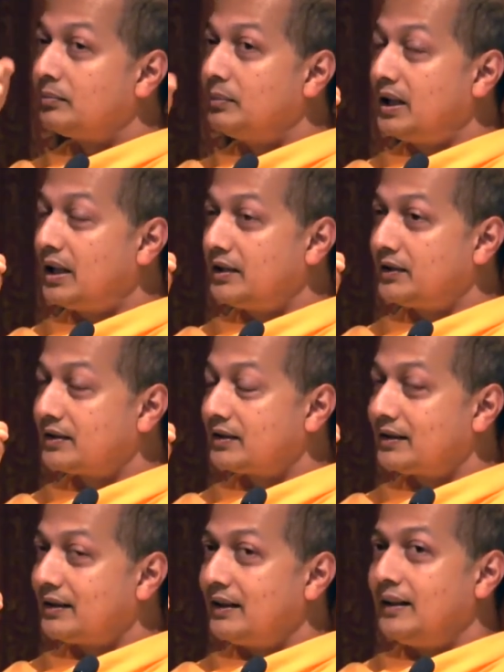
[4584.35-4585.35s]
Mirage.
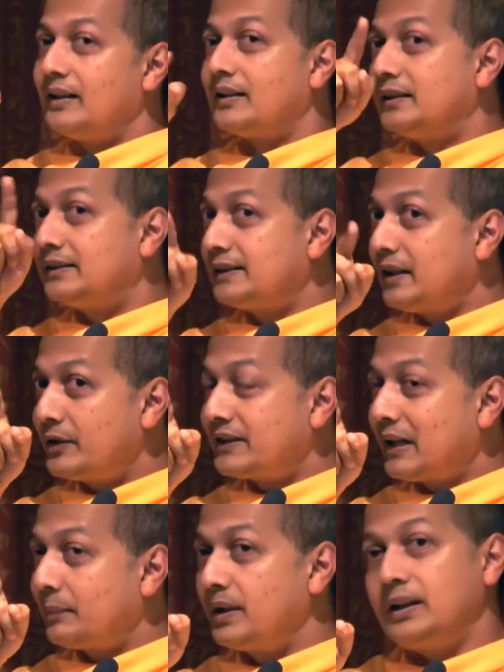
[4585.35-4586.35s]
This is how it's
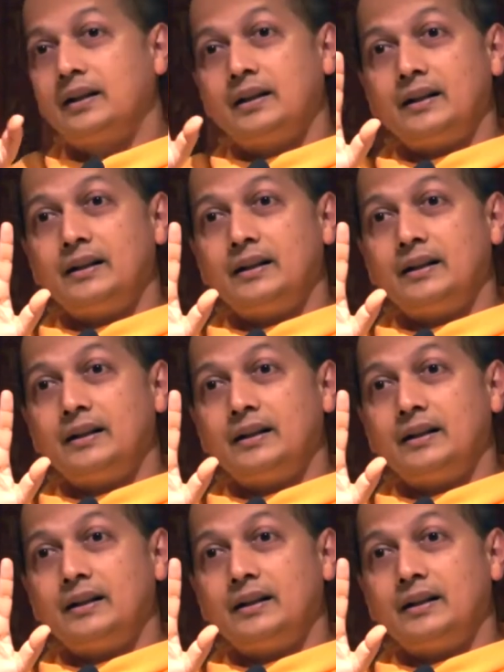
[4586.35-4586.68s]
happening.